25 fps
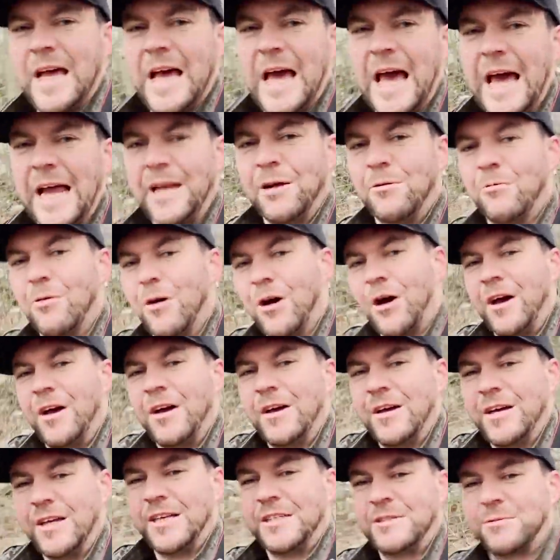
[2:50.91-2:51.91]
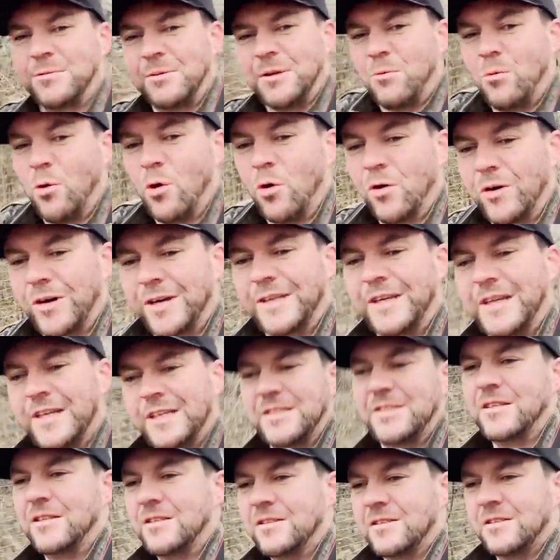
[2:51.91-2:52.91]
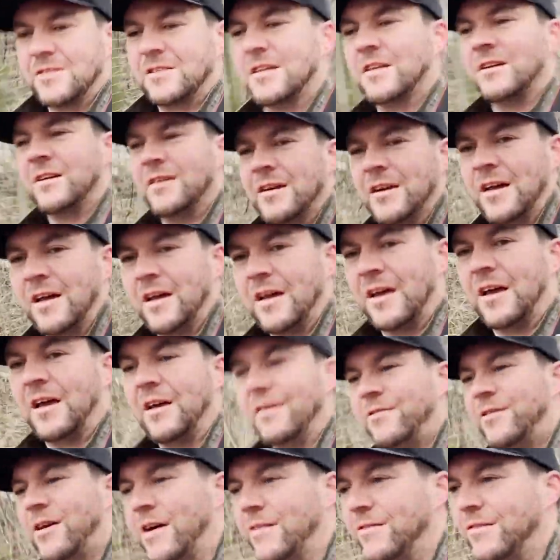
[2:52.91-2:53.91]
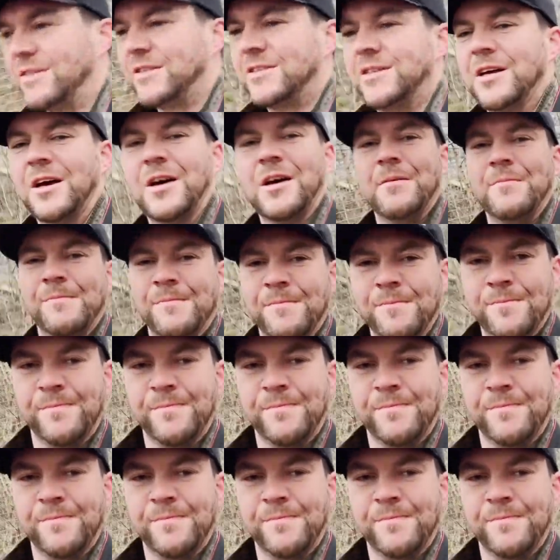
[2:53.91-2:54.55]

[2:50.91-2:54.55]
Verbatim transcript: Anywhere is within walking distance if you have the time.